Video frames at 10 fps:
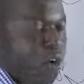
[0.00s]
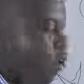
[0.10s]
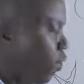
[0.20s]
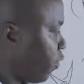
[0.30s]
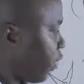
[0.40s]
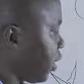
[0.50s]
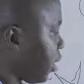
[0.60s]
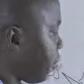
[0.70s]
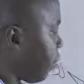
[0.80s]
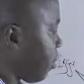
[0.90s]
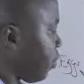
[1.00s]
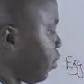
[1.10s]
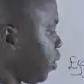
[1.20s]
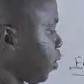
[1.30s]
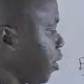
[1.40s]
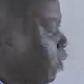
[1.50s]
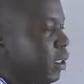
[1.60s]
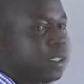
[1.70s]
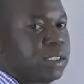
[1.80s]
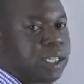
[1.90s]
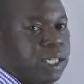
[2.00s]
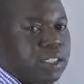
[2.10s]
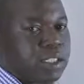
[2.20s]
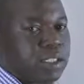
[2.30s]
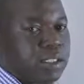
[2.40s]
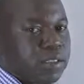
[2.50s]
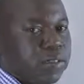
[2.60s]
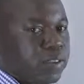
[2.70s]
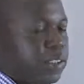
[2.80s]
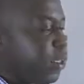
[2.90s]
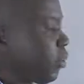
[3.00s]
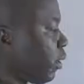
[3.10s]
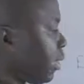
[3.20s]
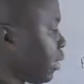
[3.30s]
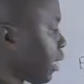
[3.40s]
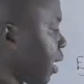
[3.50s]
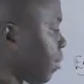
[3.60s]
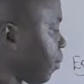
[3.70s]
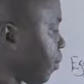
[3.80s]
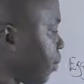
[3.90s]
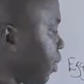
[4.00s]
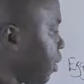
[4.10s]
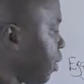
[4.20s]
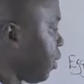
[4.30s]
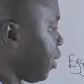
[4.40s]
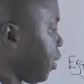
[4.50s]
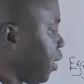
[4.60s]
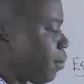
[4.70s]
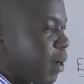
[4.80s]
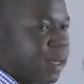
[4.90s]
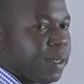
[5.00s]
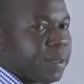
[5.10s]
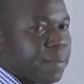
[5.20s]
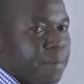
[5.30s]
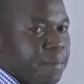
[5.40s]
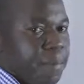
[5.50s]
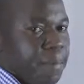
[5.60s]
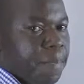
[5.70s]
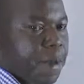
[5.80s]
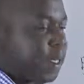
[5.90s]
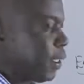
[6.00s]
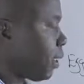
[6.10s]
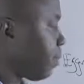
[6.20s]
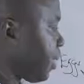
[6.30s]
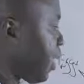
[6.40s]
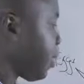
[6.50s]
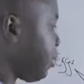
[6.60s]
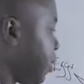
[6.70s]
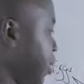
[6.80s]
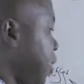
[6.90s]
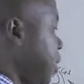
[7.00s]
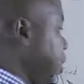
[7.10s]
of the tapeworm usually stays for the longest time in man. And sometimes